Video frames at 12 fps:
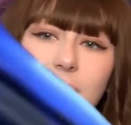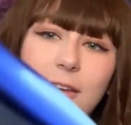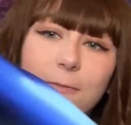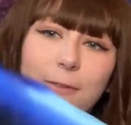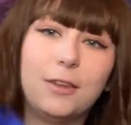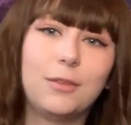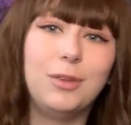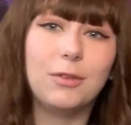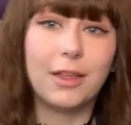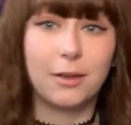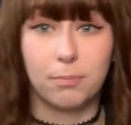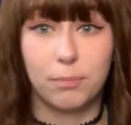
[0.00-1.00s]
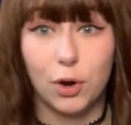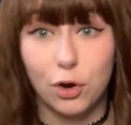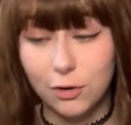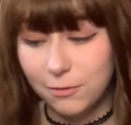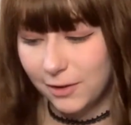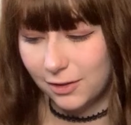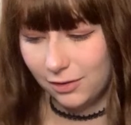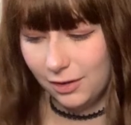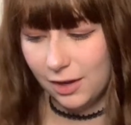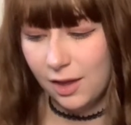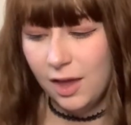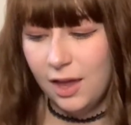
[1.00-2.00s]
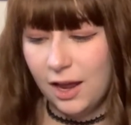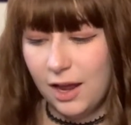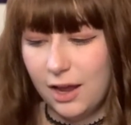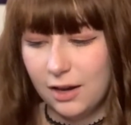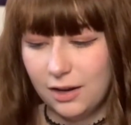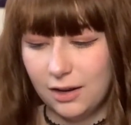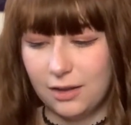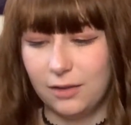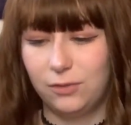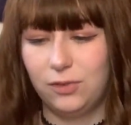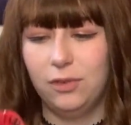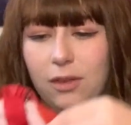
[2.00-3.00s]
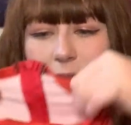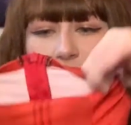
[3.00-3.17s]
It fits me like perfectly, and it gives